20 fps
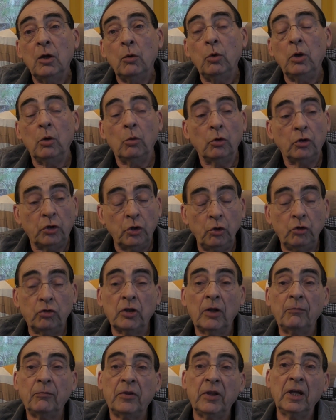We will do
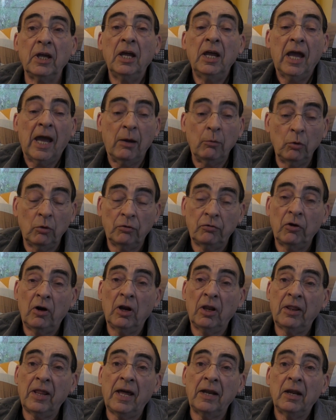something and we'll
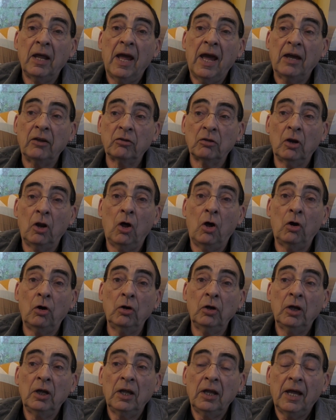follow that as
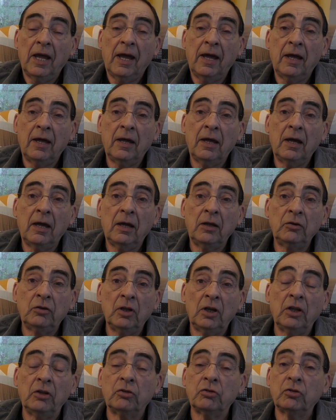long uh,
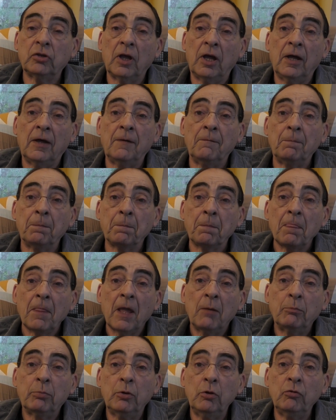until it's um,
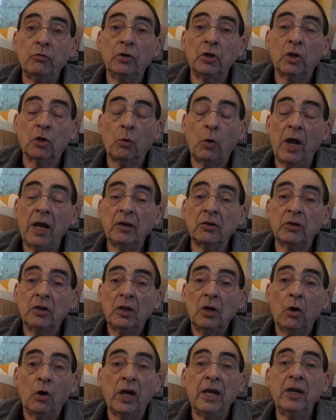proven correct
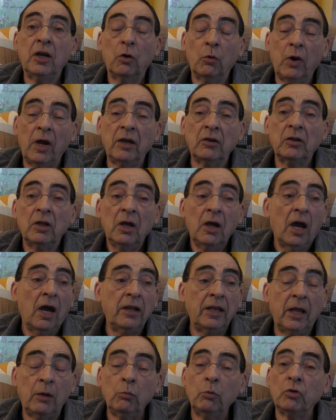or incorrect,
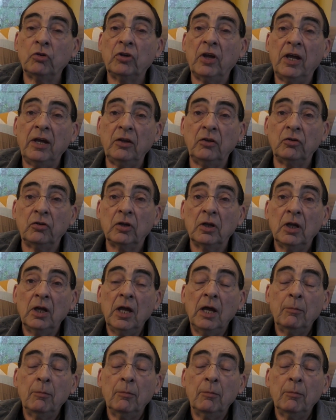and then we'll change.